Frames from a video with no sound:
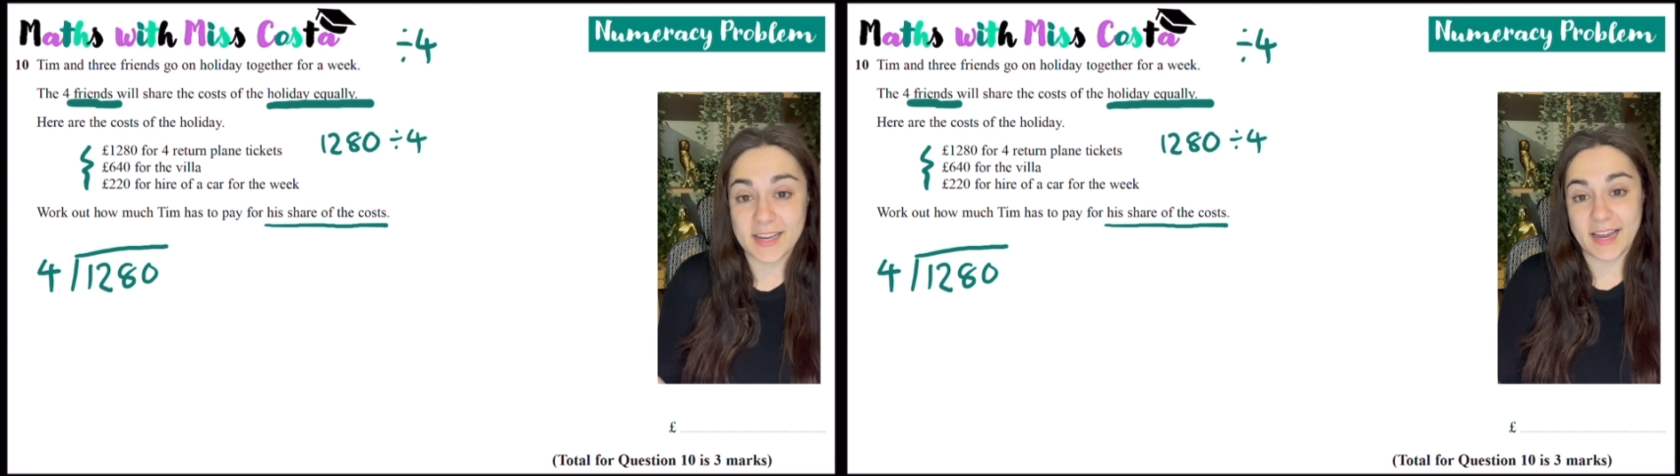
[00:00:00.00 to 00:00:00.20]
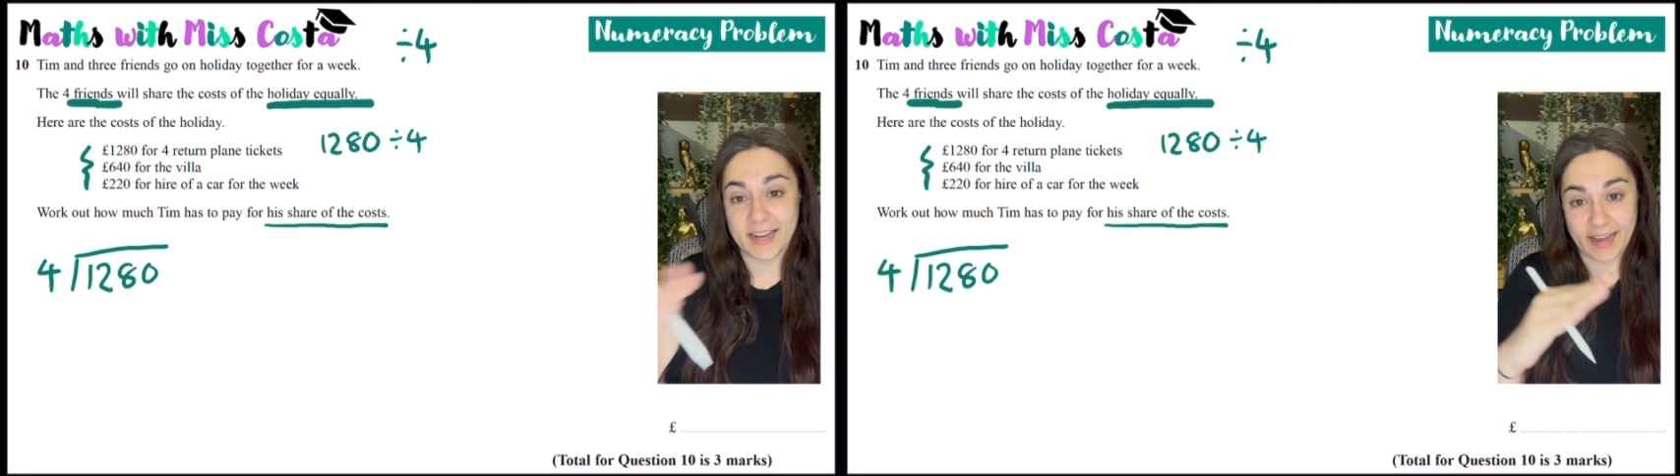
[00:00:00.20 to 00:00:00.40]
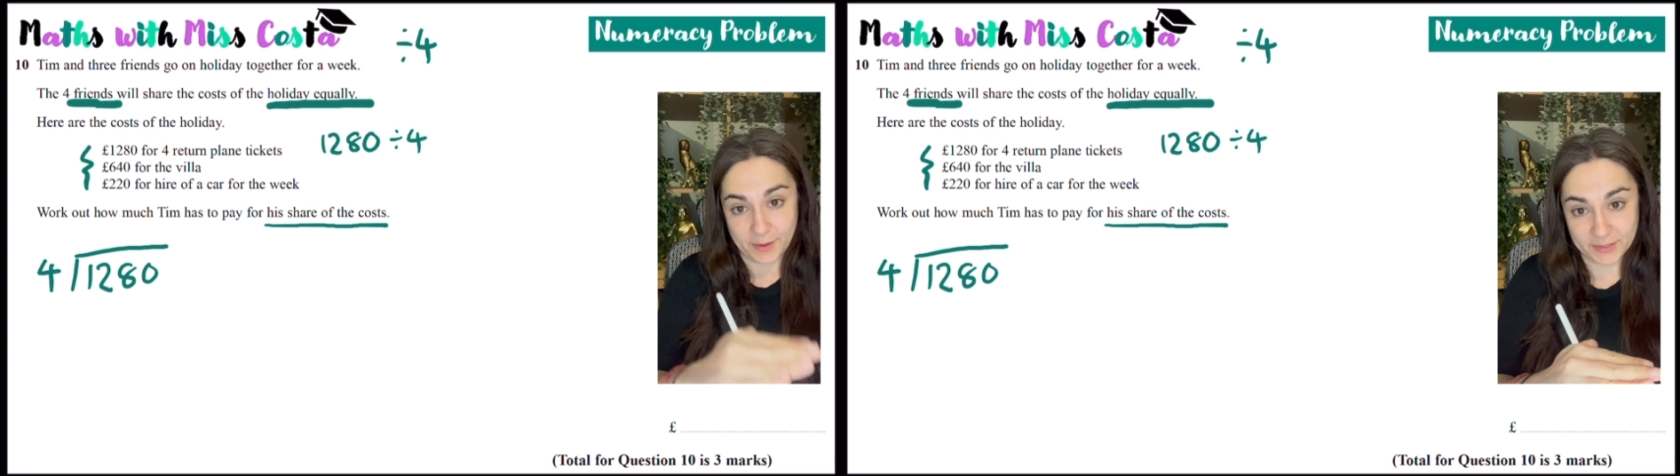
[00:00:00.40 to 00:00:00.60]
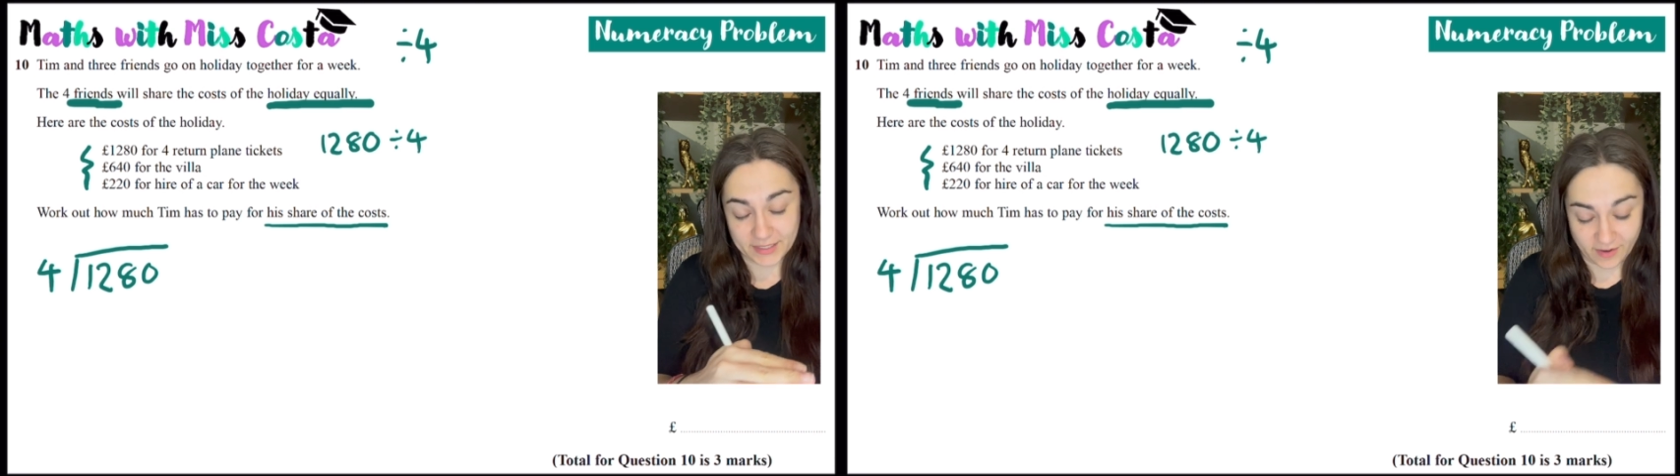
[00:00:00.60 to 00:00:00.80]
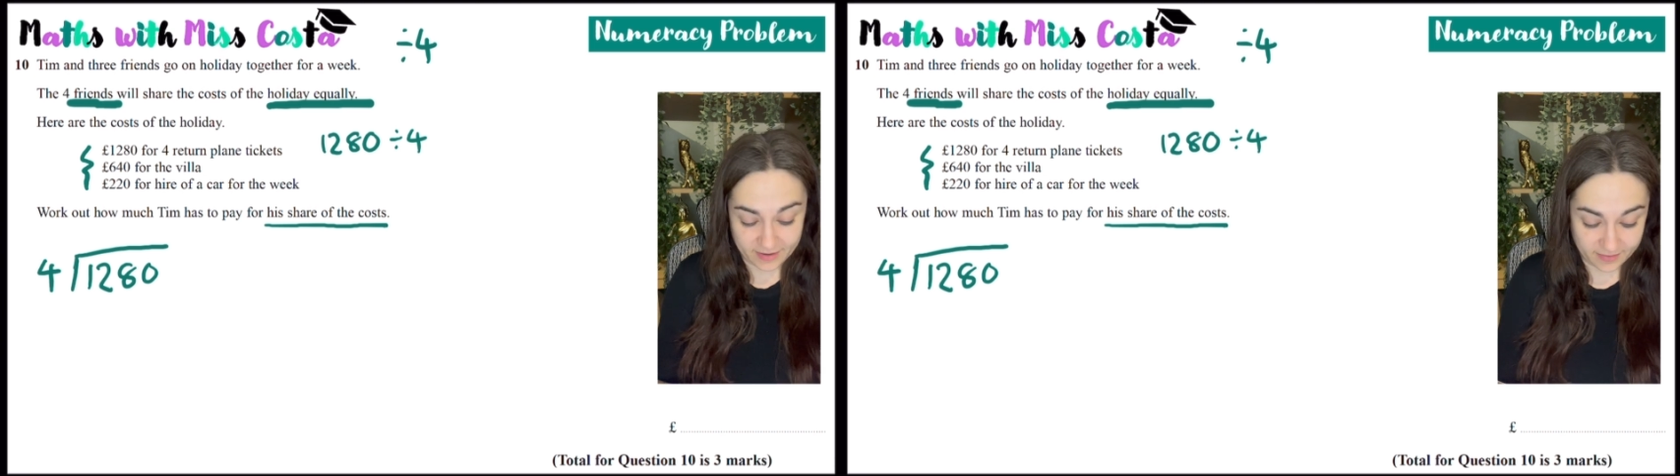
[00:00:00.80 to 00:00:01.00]
And
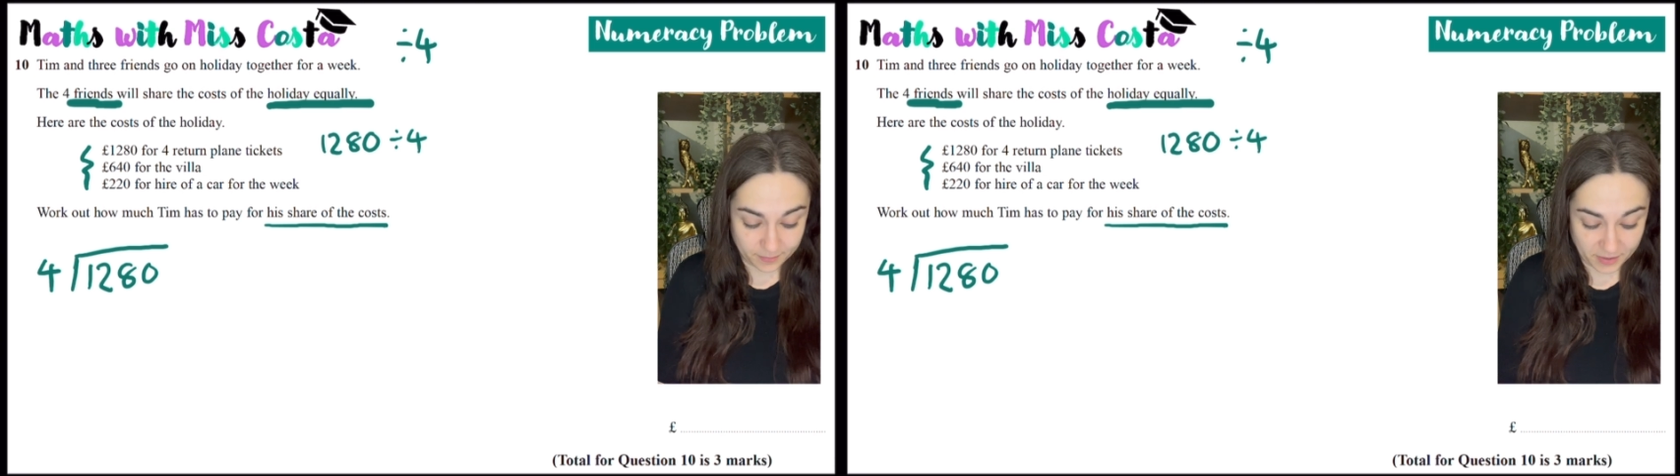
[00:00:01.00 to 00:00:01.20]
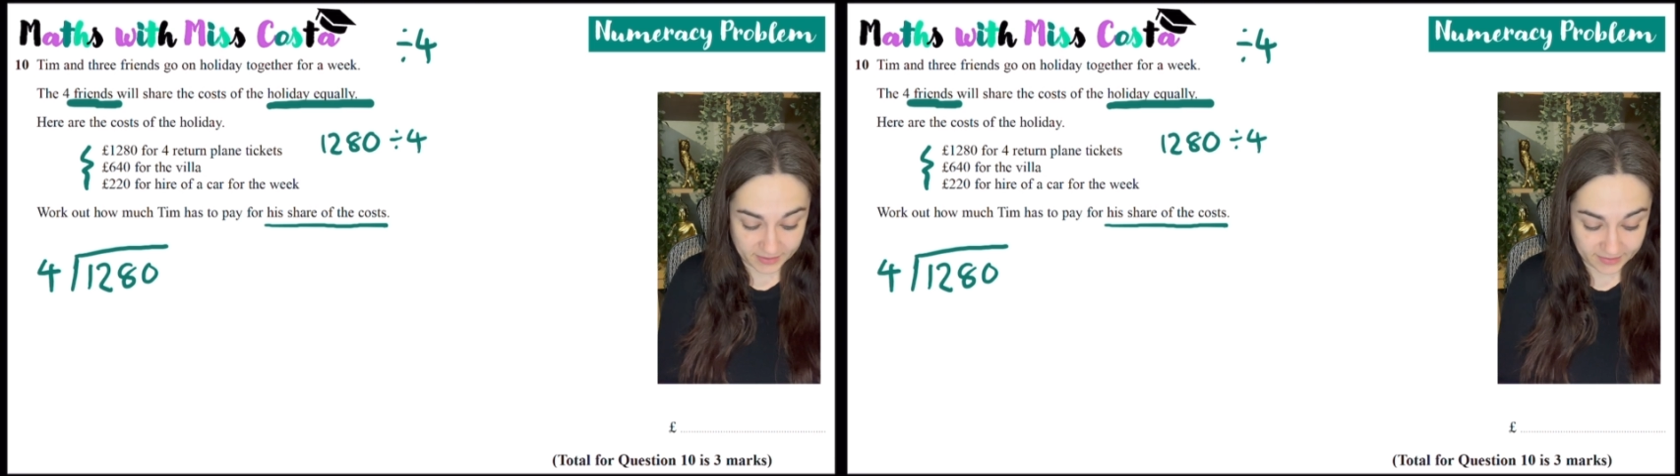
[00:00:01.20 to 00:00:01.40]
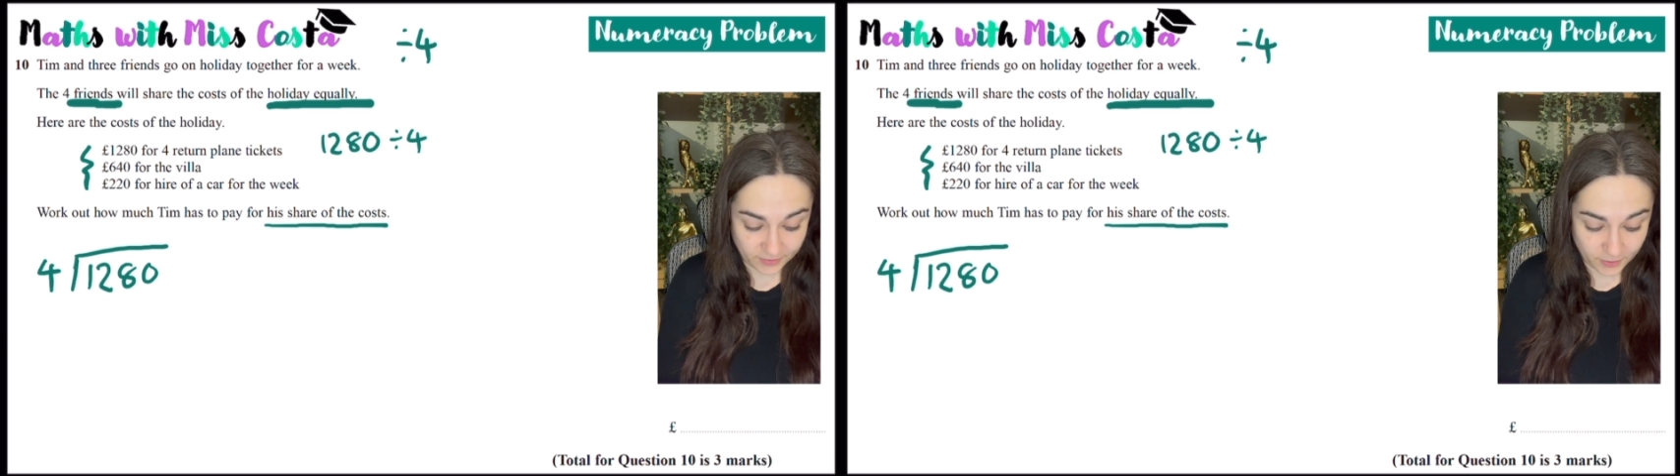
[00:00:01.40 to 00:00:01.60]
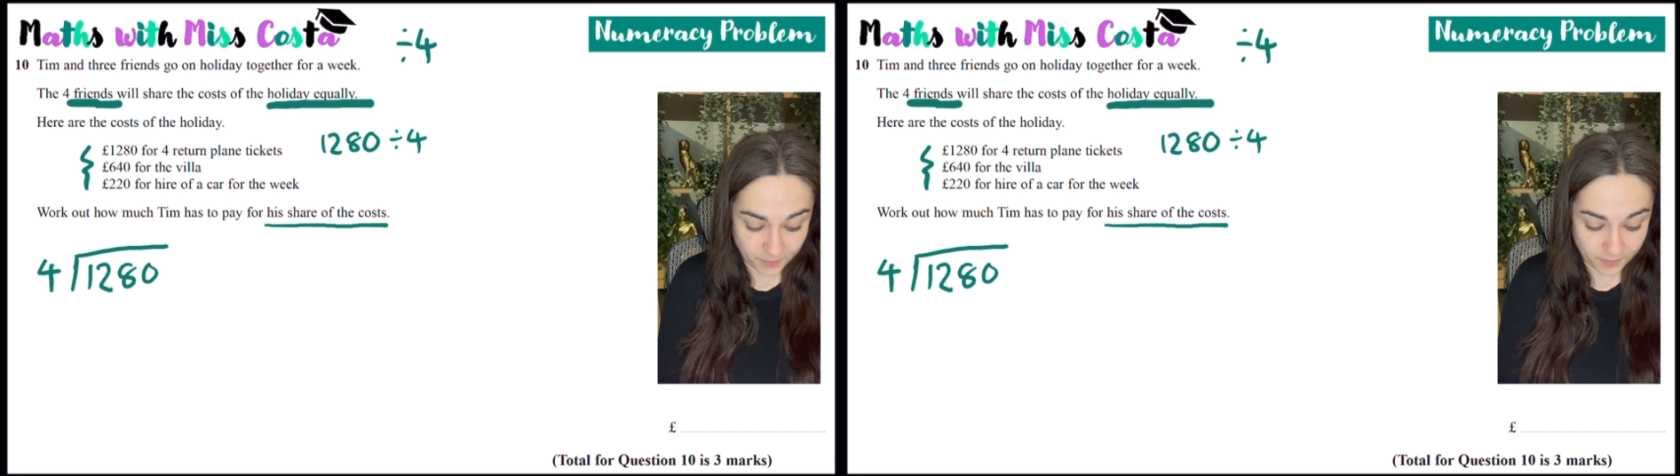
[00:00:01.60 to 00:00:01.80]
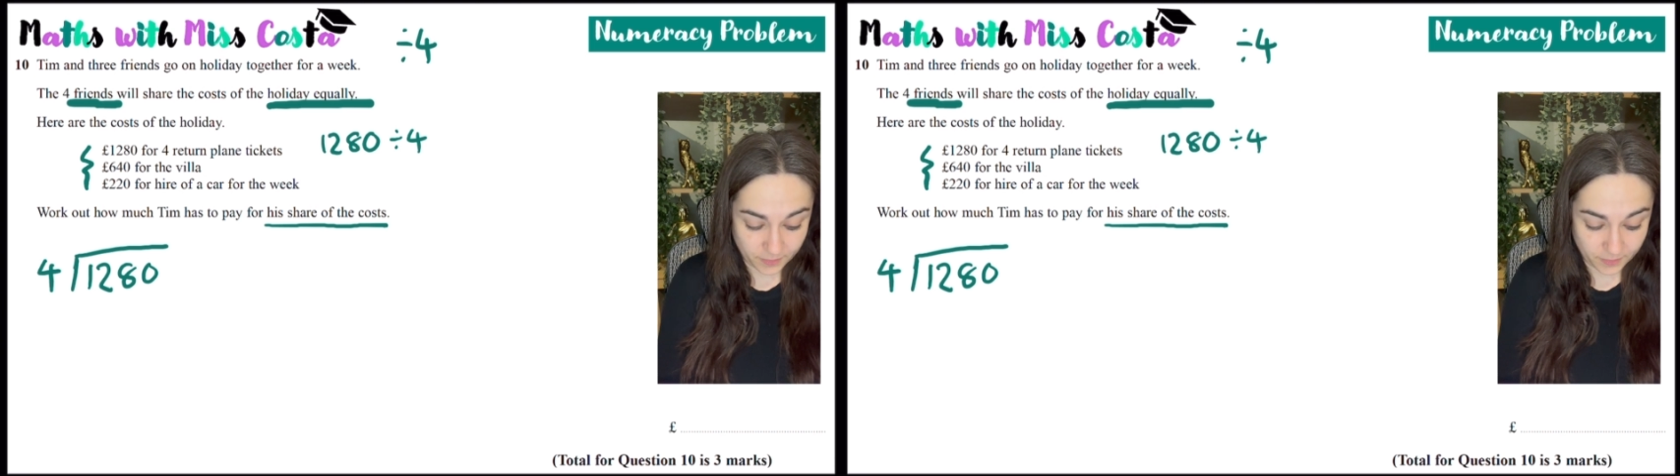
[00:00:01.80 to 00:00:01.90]
outside the bus stop,